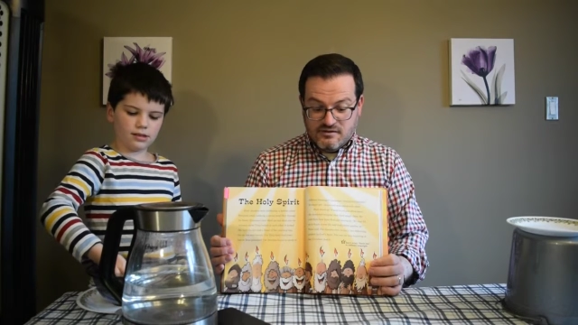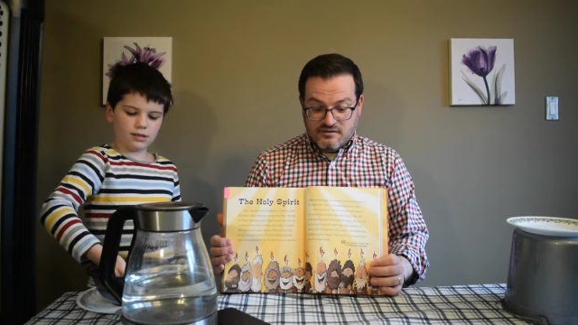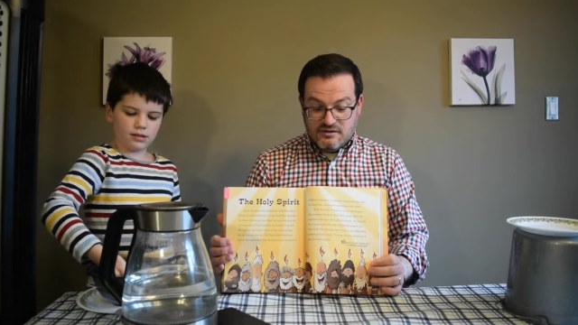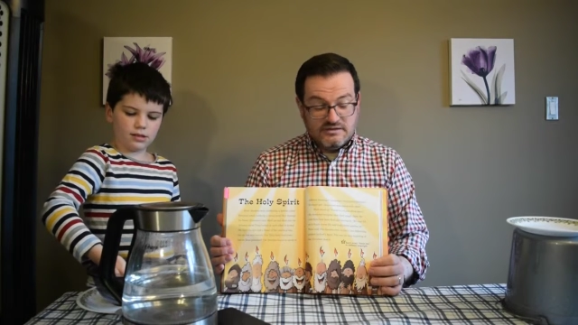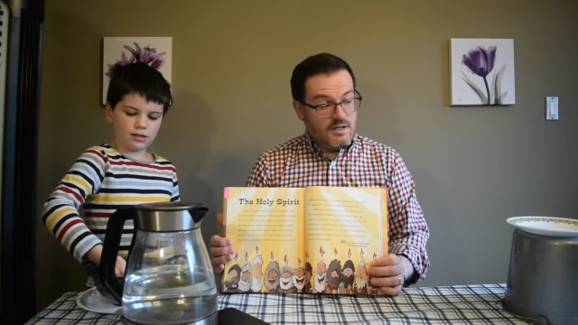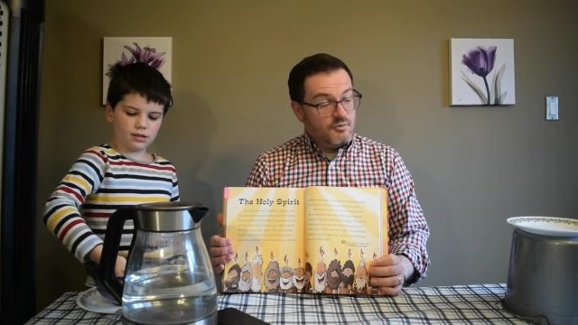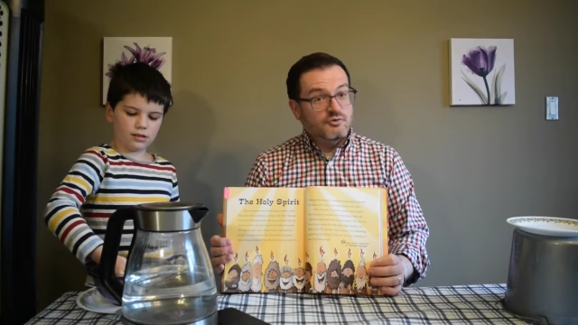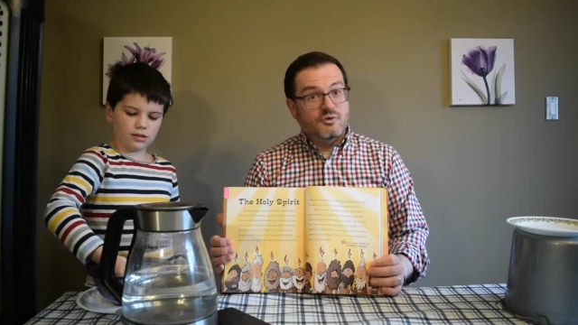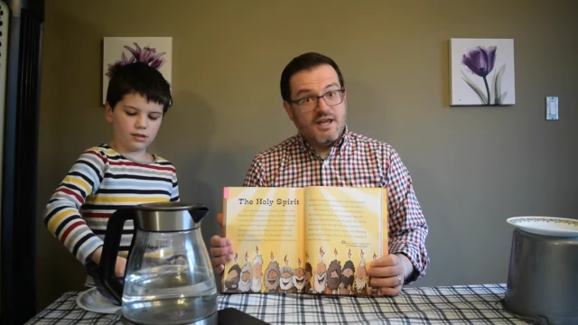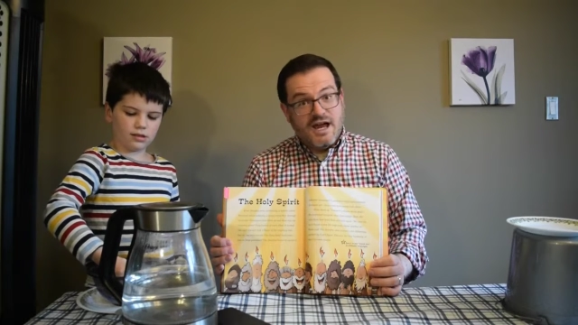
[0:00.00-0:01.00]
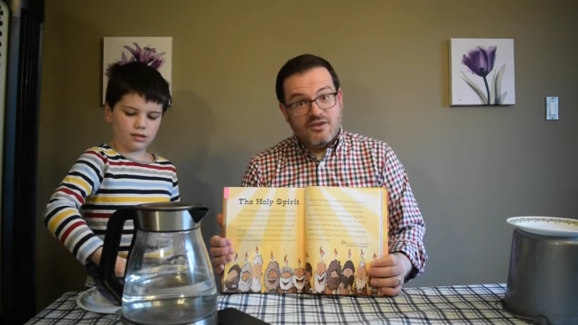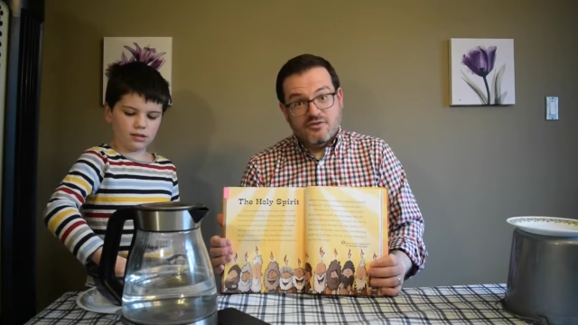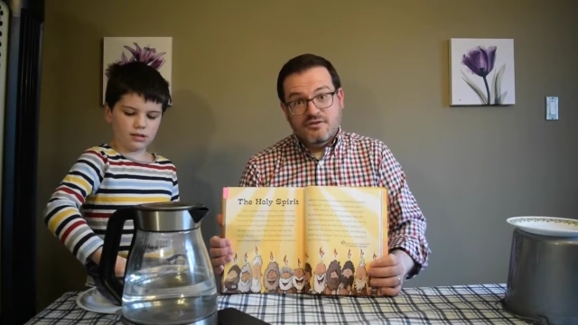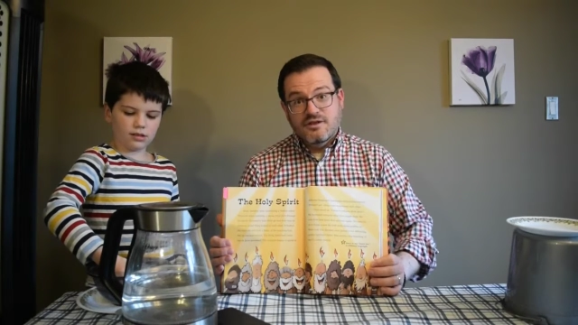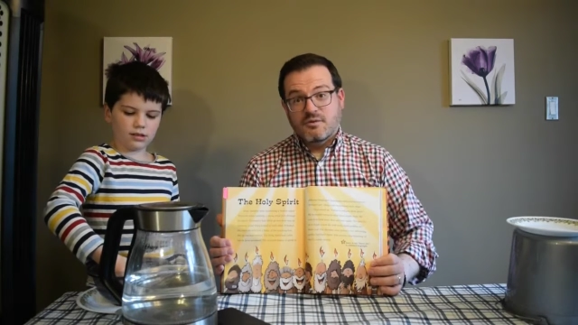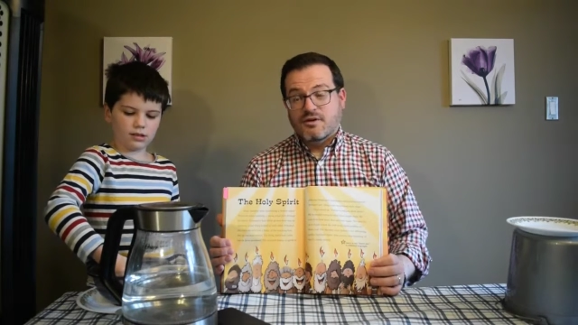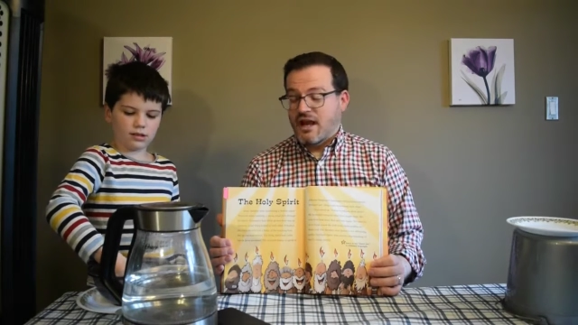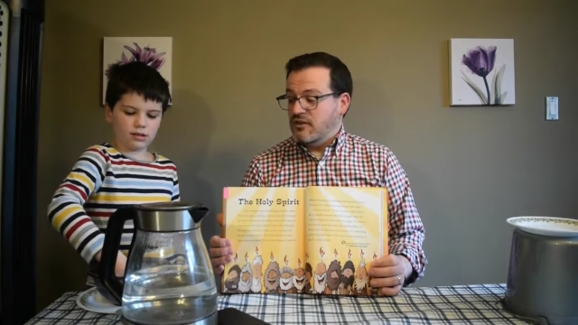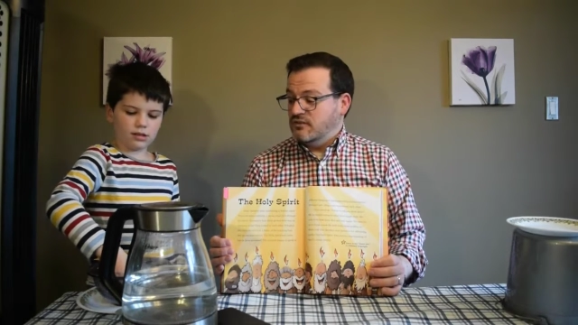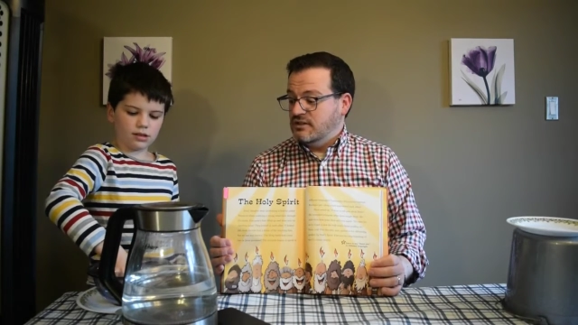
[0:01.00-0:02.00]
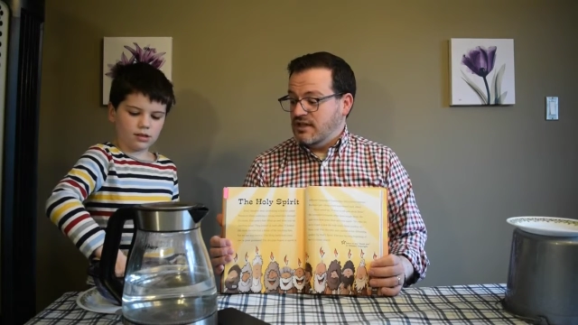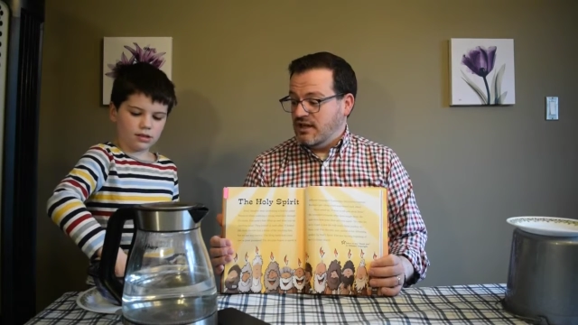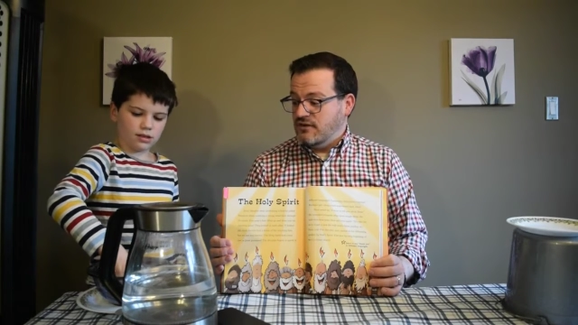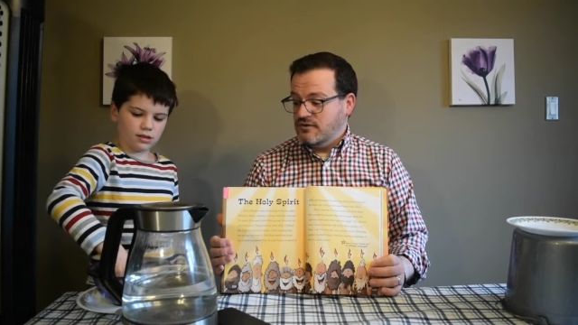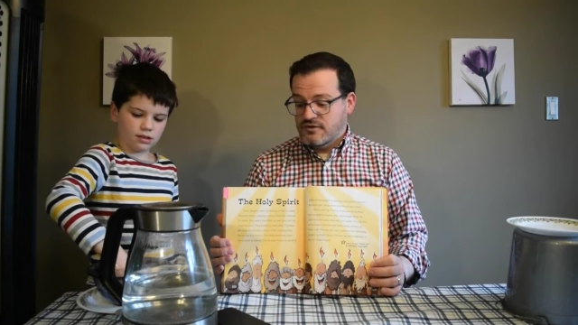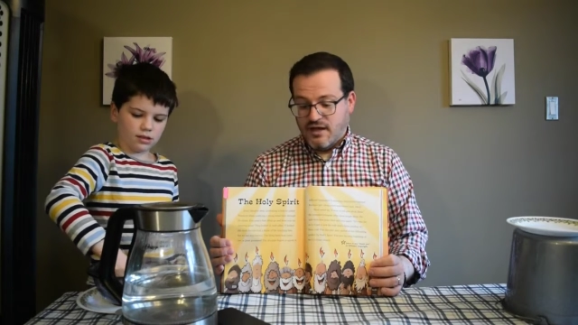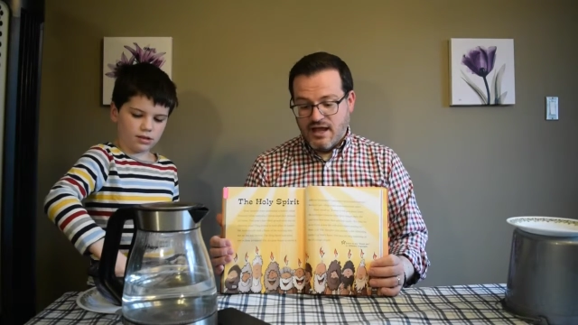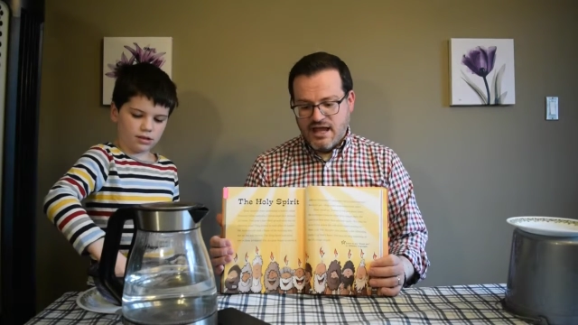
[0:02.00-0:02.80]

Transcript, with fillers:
Speaker 1: disciples were gathered. They were gathered together